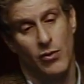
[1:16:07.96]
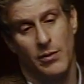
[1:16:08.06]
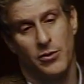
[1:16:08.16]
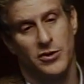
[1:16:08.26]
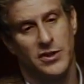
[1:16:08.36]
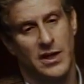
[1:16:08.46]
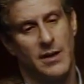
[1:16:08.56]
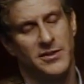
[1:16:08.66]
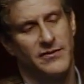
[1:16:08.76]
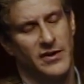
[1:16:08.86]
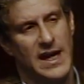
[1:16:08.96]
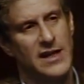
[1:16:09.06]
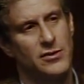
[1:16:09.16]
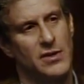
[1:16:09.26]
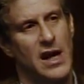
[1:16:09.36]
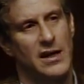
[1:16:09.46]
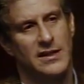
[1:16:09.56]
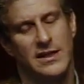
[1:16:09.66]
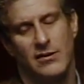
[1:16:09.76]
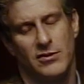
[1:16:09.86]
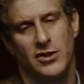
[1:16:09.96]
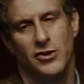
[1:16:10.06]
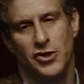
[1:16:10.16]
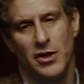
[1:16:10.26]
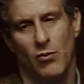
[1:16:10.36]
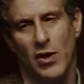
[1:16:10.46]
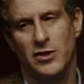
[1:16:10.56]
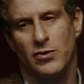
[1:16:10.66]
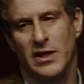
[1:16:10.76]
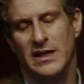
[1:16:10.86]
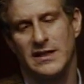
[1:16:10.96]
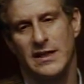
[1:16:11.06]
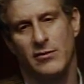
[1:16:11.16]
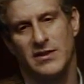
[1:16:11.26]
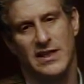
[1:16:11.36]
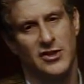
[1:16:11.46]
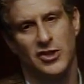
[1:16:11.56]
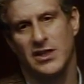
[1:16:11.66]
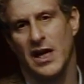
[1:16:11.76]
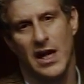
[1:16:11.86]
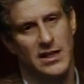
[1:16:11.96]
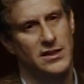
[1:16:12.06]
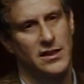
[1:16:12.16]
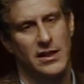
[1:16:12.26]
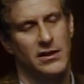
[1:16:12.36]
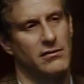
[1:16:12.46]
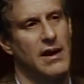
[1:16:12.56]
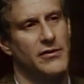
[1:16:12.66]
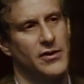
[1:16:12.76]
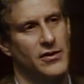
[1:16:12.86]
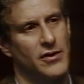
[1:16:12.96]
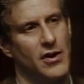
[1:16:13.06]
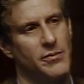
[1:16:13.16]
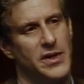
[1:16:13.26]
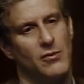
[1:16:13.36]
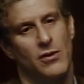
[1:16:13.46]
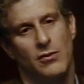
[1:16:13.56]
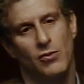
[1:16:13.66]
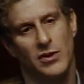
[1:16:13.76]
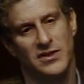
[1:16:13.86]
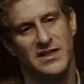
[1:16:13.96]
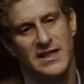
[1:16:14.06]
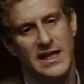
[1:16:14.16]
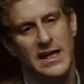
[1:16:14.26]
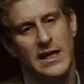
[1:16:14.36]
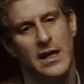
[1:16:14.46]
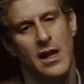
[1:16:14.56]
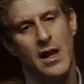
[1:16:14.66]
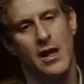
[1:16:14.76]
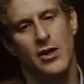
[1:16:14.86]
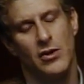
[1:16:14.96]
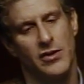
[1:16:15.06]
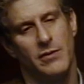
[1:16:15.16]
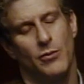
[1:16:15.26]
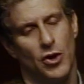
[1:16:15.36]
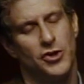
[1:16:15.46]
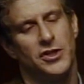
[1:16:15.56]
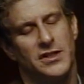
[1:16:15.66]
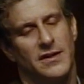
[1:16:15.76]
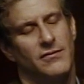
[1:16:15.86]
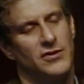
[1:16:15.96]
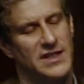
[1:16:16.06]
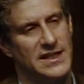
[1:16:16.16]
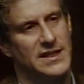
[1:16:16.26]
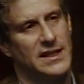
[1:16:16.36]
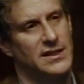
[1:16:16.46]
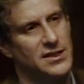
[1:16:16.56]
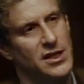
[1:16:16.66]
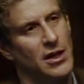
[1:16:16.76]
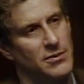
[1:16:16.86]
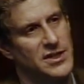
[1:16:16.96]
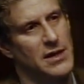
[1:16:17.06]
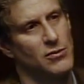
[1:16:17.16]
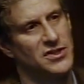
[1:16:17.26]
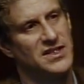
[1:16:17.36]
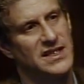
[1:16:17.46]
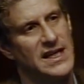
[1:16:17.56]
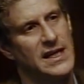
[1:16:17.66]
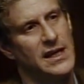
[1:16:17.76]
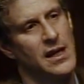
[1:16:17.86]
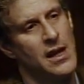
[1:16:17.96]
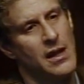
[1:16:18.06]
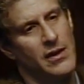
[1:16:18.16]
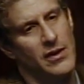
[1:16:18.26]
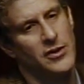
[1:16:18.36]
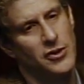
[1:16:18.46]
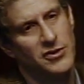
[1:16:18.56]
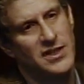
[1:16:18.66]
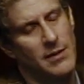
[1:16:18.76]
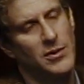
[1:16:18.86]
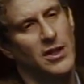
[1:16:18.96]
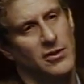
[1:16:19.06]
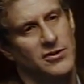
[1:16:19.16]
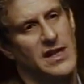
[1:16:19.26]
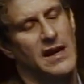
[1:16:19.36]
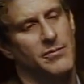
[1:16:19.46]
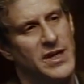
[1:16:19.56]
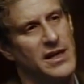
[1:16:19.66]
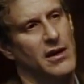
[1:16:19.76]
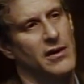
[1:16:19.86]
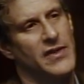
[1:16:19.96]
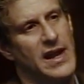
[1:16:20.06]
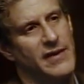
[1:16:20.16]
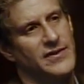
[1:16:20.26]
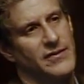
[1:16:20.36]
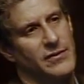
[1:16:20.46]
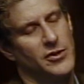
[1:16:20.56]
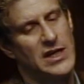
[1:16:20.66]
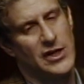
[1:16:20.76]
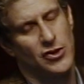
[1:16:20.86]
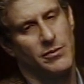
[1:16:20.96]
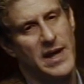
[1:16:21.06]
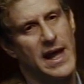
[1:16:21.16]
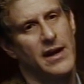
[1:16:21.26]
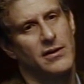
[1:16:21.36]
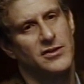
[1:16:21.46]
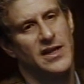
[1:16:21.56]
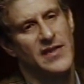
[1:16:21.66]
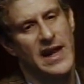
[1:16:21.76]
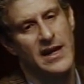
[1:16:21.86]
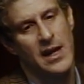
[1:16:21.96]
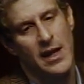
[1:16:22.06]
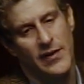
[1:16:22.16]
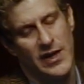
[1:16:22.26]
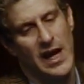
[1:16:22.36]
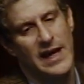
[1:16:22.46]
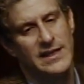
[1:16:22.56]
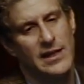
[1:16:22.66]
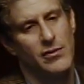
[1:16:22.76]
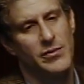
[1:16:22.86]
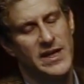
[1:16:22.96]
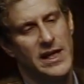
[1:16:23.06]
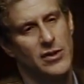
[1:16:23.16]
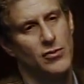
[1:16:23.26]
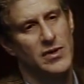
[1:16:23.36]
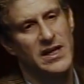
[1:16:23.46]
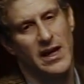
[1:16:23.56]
when a person comes in for cancer, we're not going to sequence their genome once. We're going to sequence it just constantly throughout their therapy, and we'll we'll see, you know, the emergence of resistance. You know, I'm saying we'll see new subclones that appear that have different mutational patterns, and then the idea would be that you would.